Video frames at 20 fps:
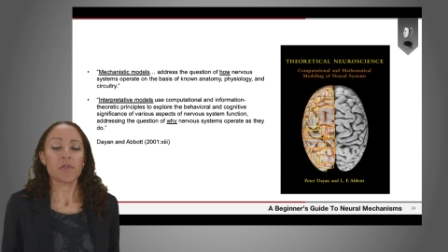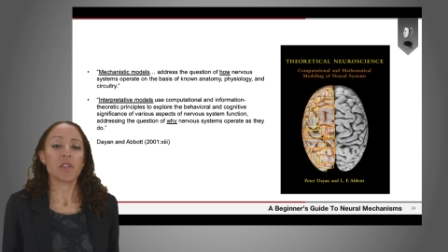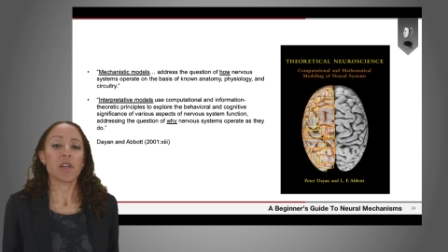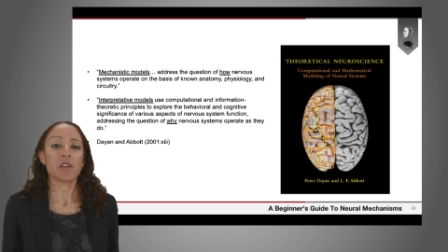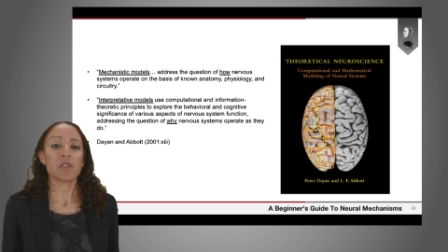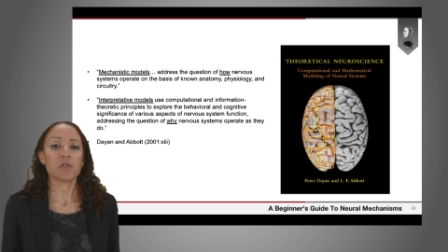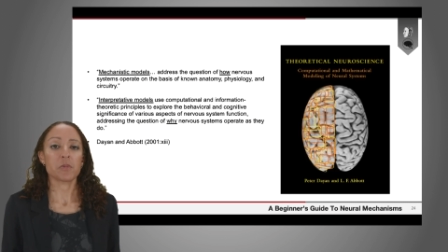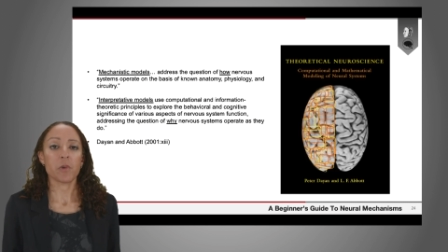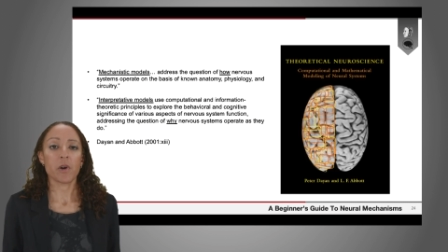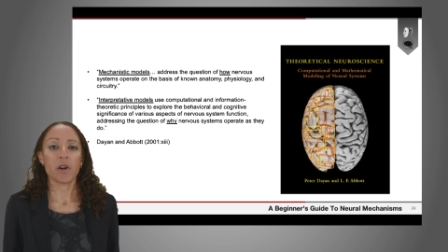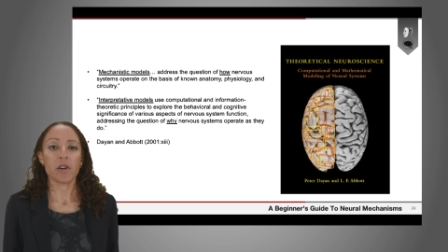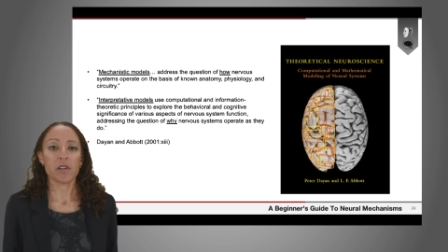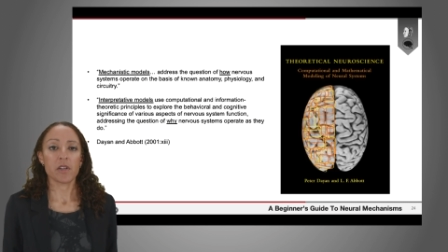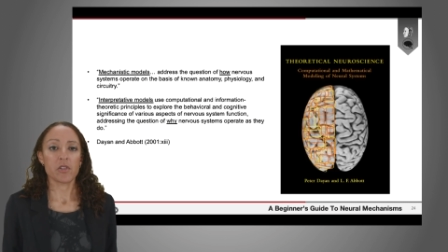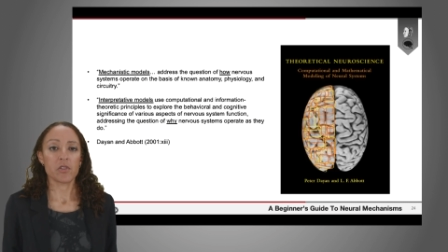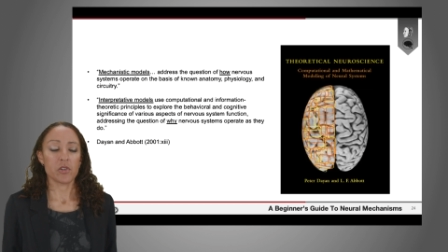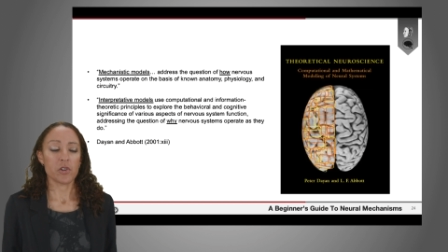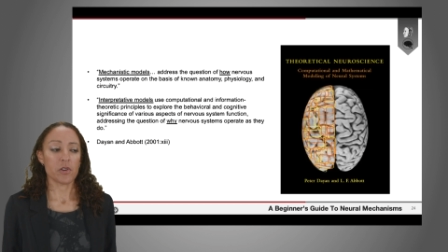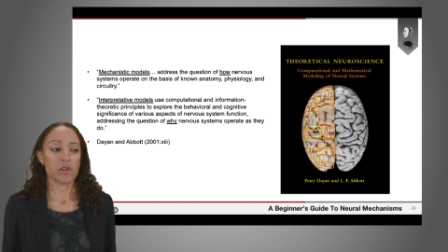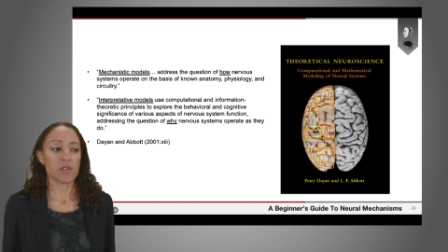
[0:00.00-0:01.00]
things
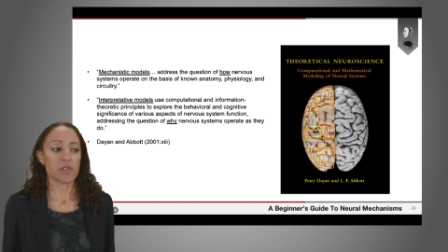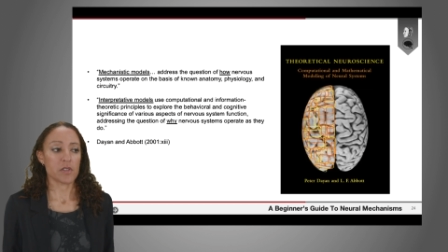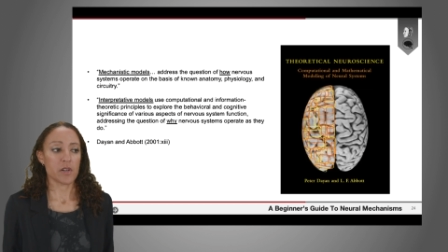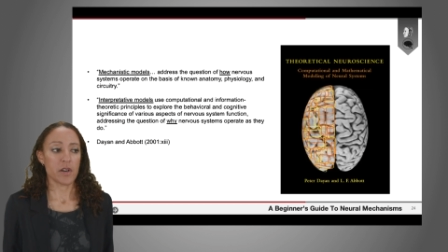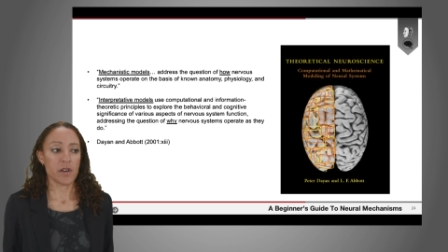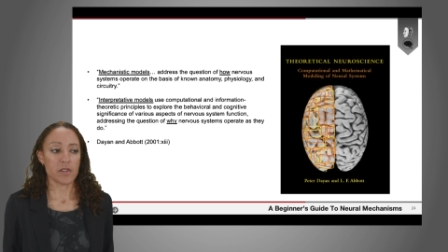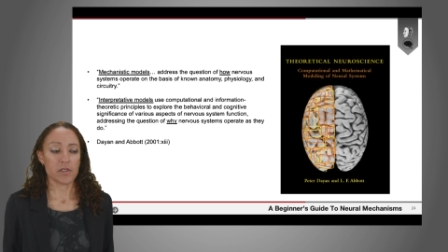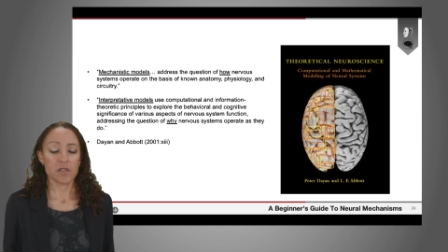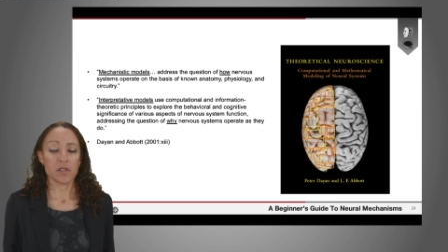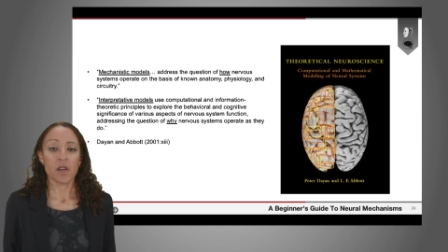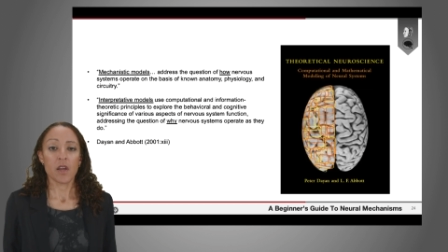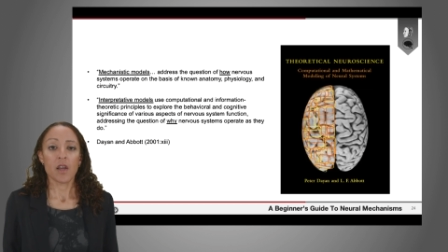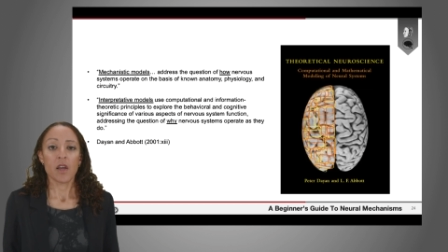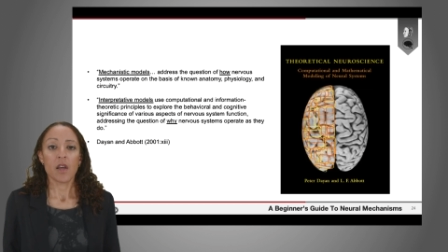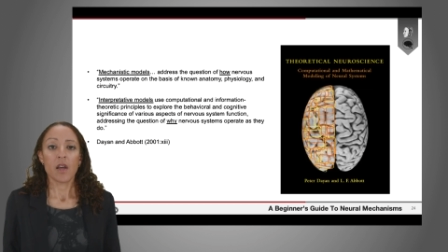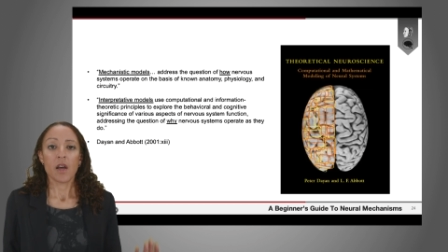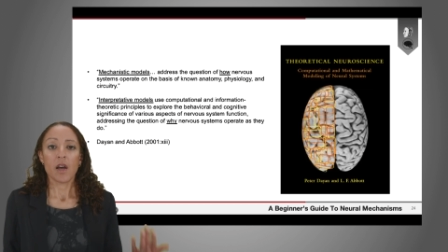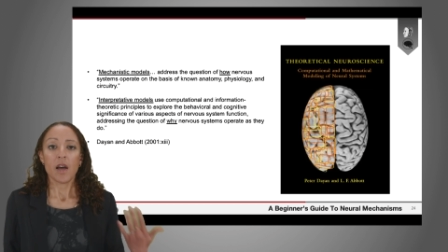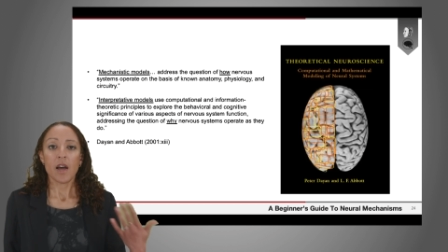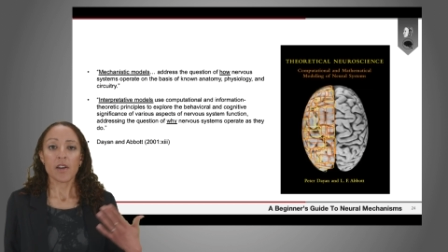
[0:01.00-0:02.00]
work in neuroscience,
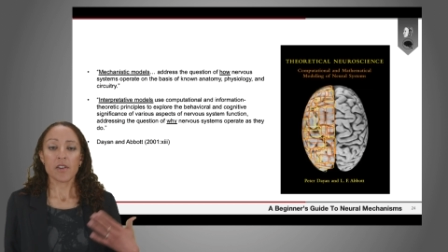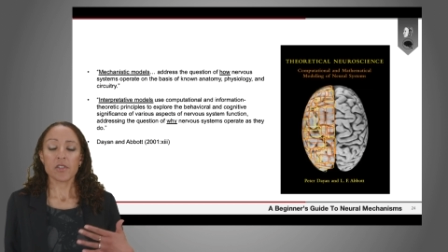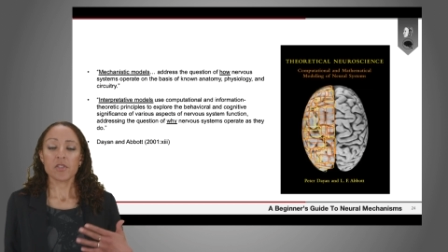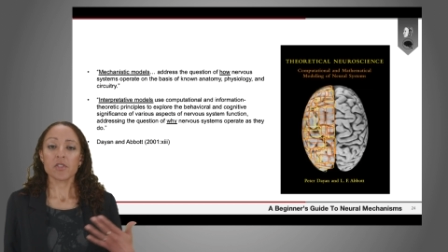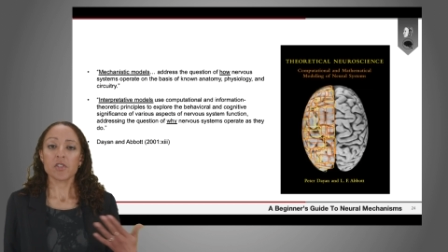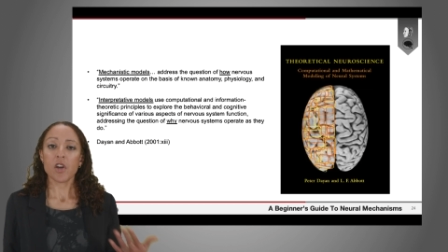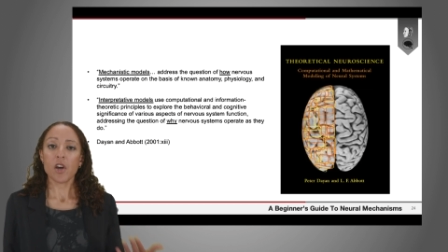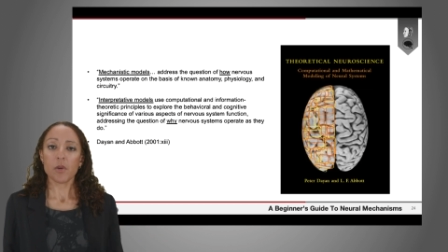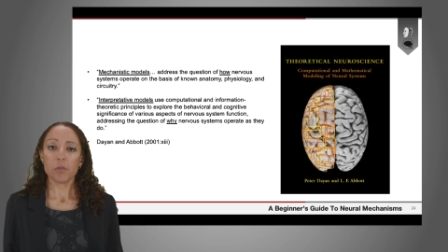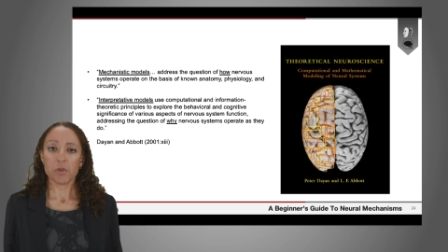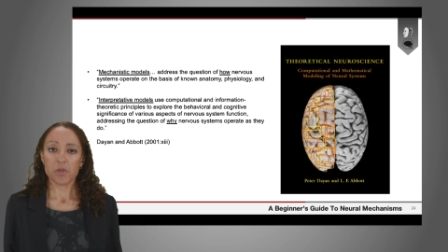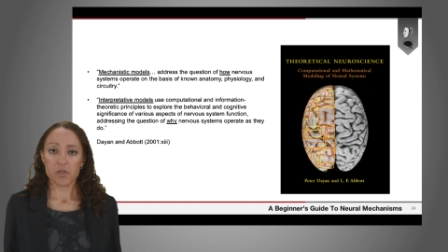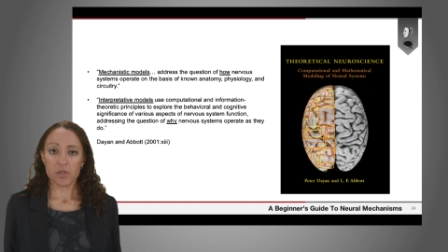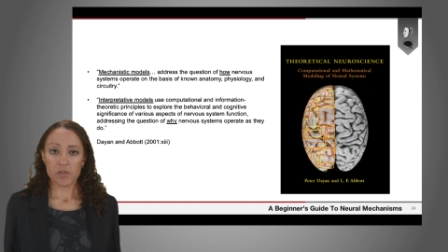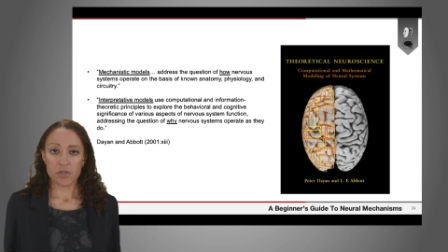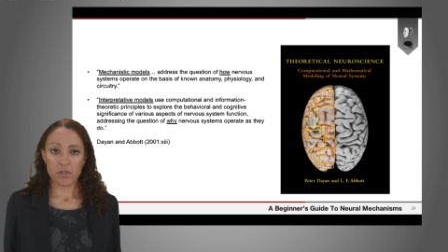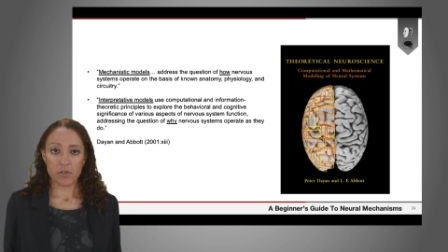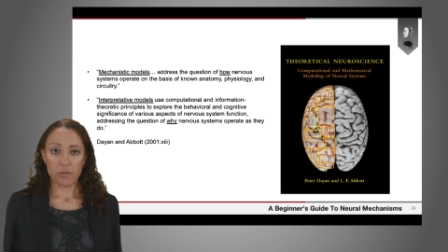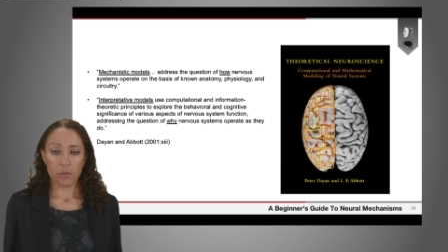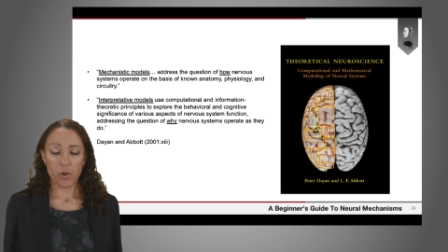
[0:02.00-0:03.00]
and
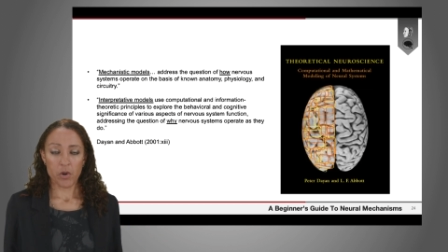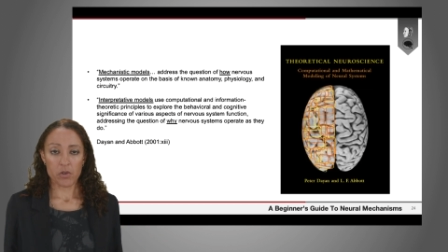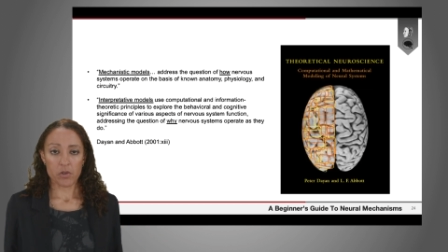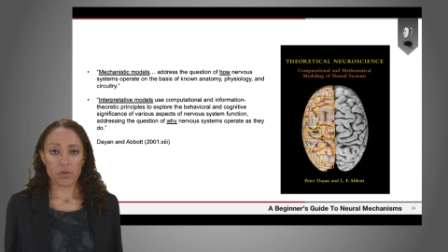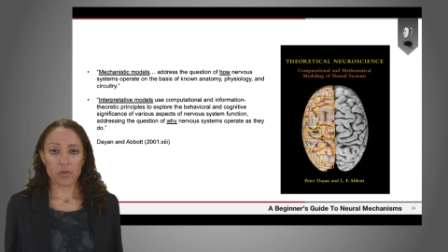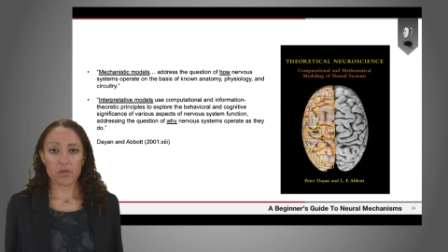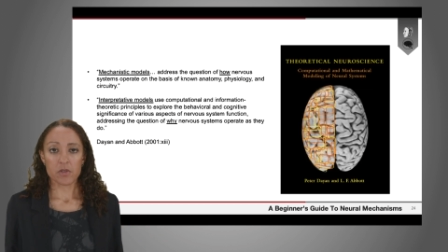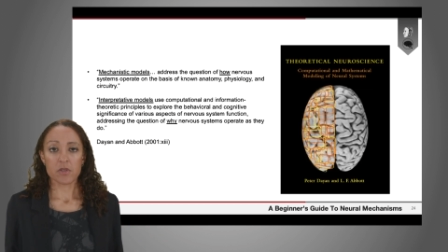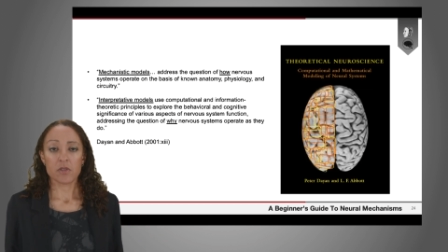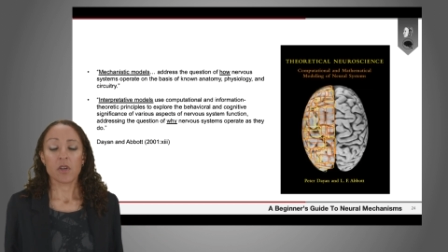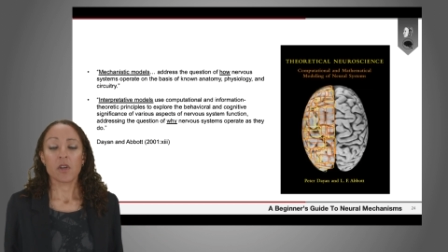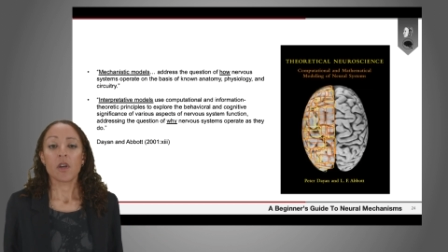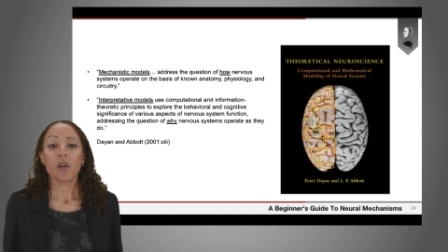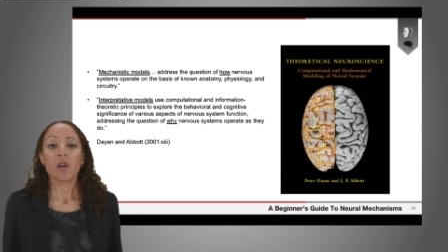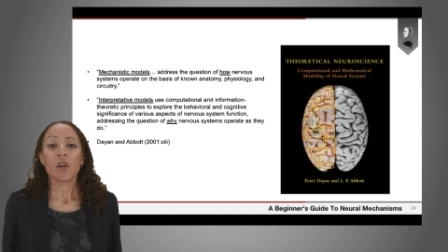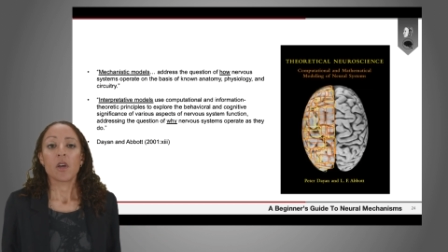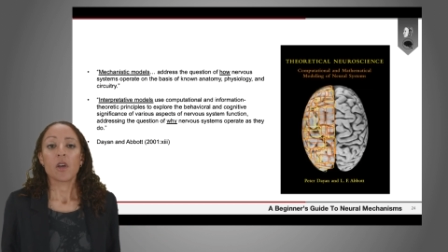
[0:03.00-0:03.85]
interpretative models,